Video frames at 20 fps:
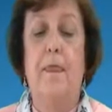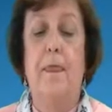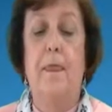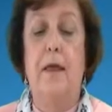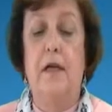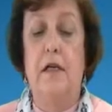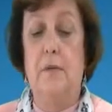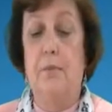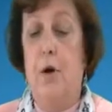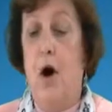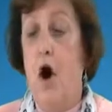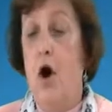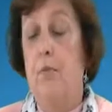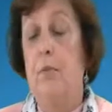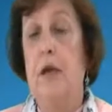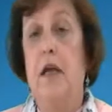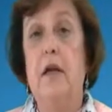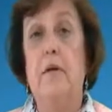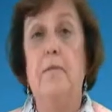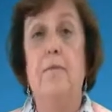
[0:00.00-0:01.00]
the
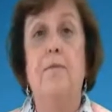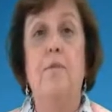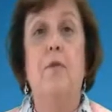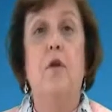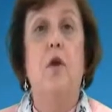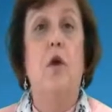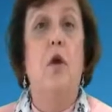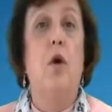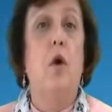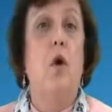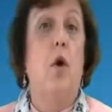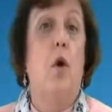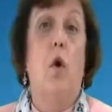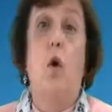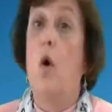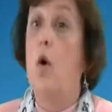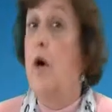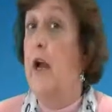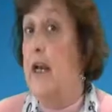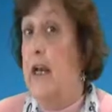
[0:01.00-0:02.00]
department
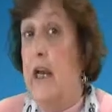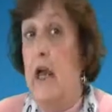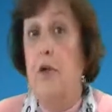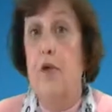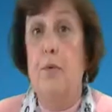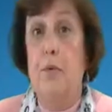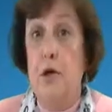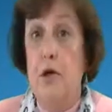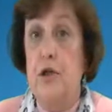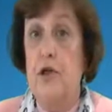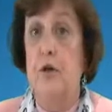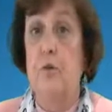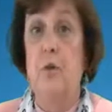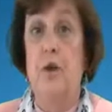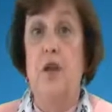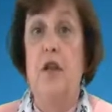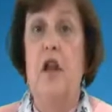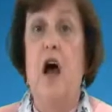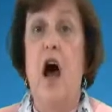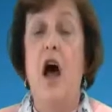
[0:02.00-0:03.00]
or any other person
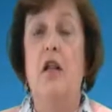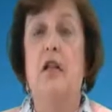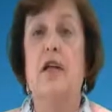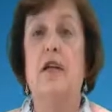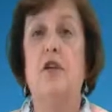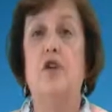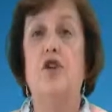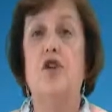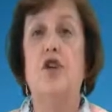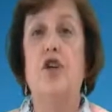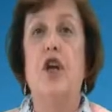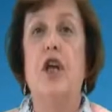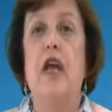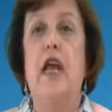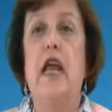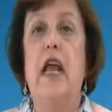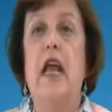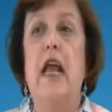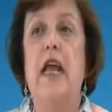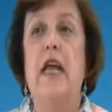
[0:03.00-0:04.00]
with knowledge
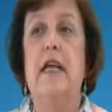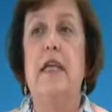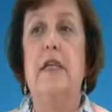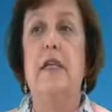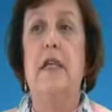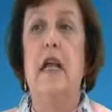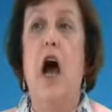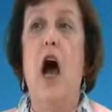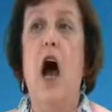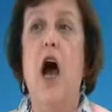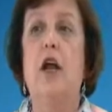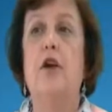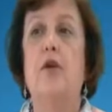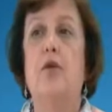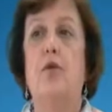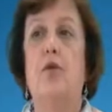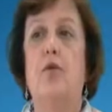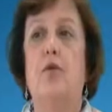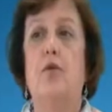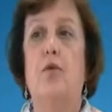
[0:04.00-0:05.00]
is not
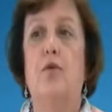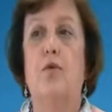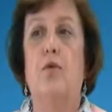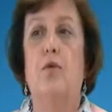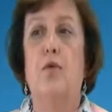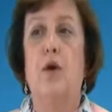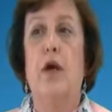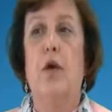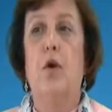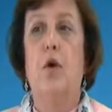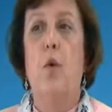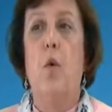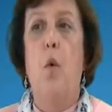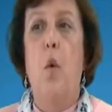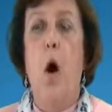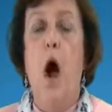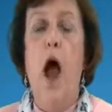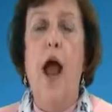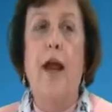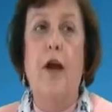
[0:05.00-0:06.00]

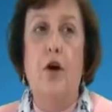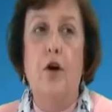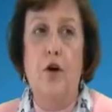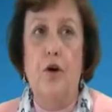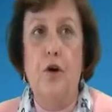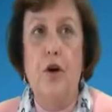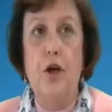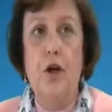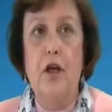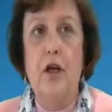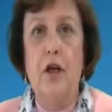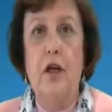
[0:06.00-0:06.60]
required,